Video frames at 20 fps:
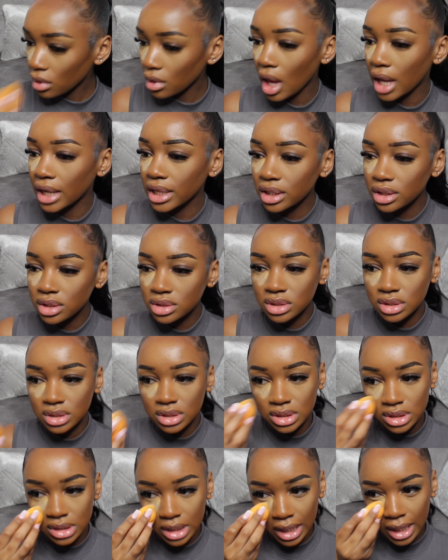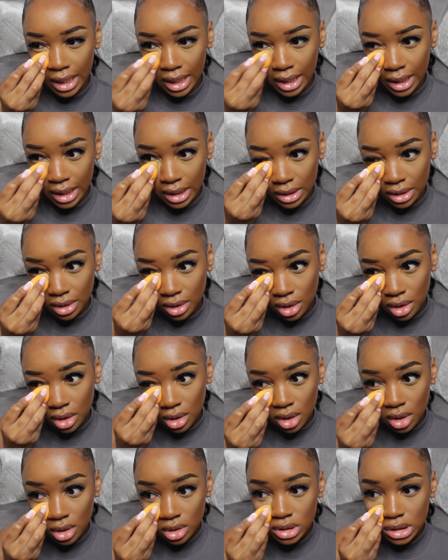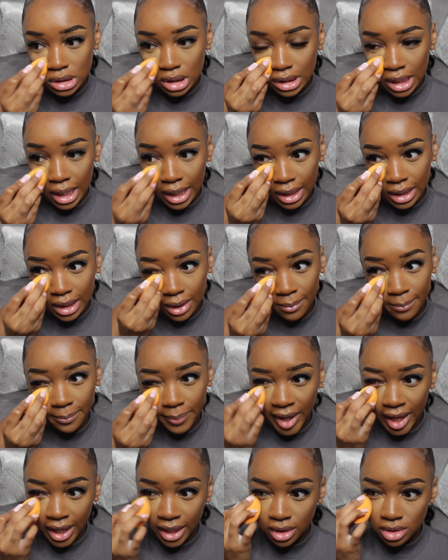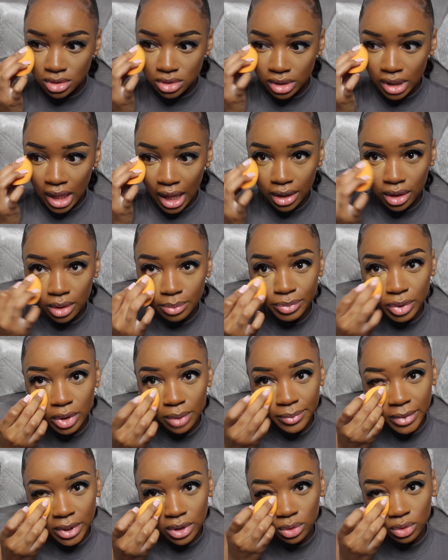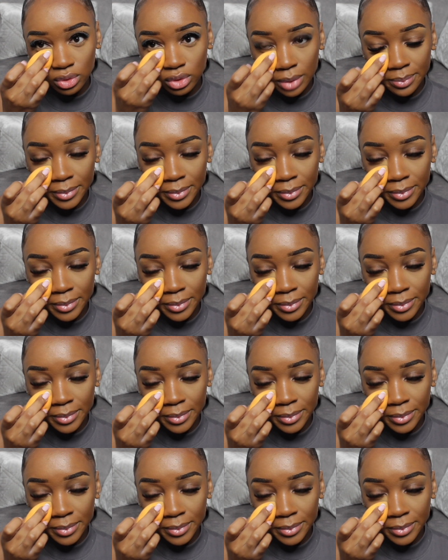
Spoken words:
I need it to sit in so that it can bake, so that I can put my Laura